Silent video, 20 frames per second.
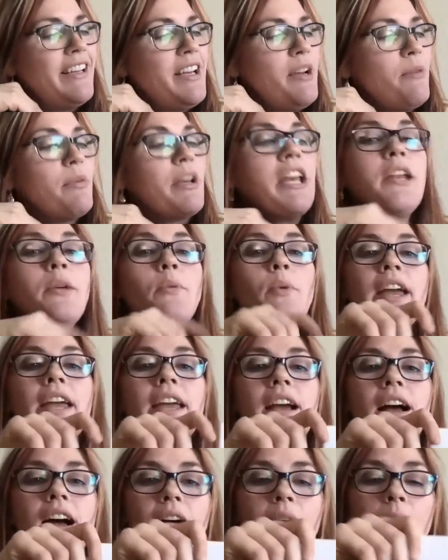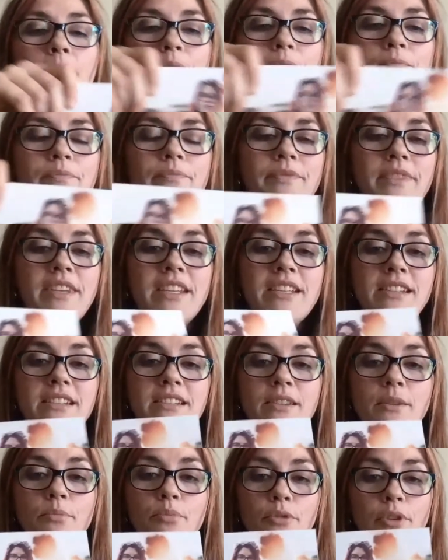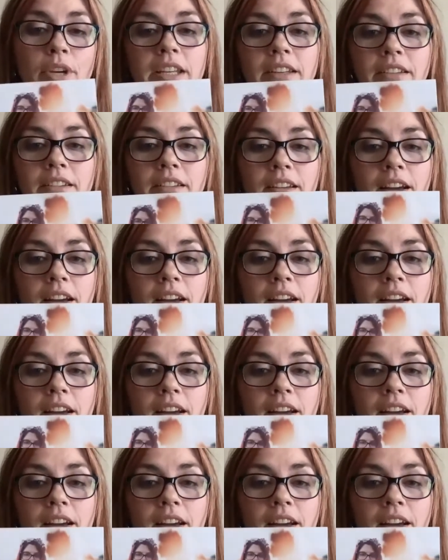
But anyway, this is a print